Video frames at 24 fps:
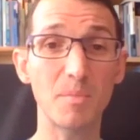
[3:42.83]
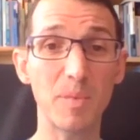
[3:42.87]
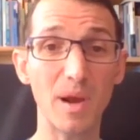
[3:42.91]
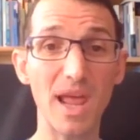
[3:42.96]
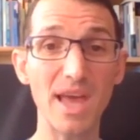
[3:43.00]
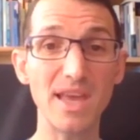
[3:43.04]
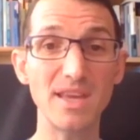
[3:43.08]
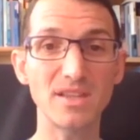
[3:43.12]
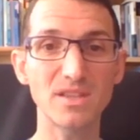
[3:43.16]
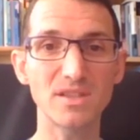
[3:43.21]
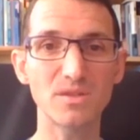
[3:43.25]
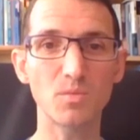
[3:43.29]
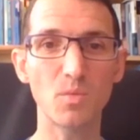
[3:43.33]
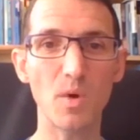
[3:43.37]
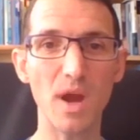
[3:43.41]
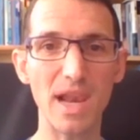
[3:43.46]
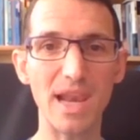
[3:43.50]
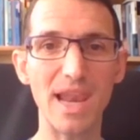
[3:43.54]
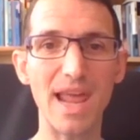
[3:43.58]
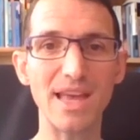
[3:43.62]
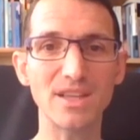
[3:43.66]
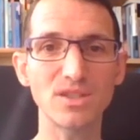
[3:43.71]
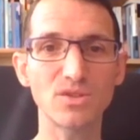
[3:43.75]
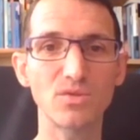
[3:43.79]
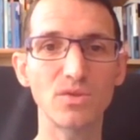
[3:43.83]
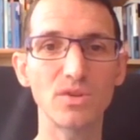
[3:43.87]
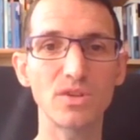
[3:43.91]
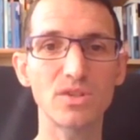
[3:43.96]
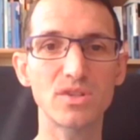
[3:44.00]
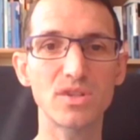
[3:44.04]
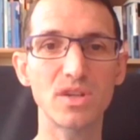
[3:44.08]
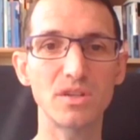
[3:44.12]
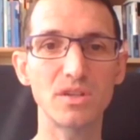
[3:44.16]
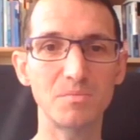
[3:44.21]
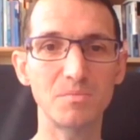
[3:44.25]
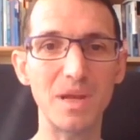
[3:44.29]
place where
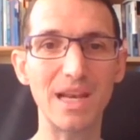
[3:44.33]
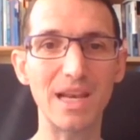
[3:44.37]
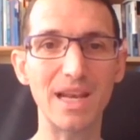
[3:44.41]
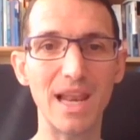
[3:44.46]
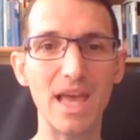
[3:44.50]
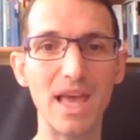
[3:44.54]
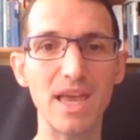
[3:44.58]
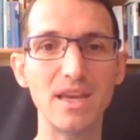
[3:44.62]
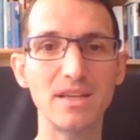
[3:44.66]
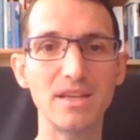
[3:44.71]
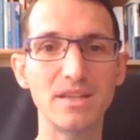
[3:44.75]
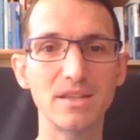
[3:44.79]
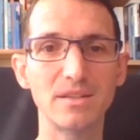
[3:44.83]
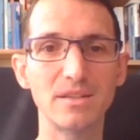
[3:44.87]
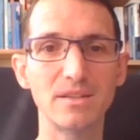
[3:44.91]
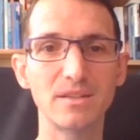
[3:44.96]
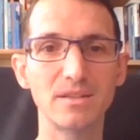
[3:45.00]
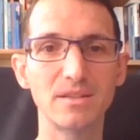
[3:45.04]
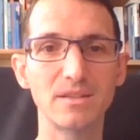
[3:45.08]
Lazarus had been laid.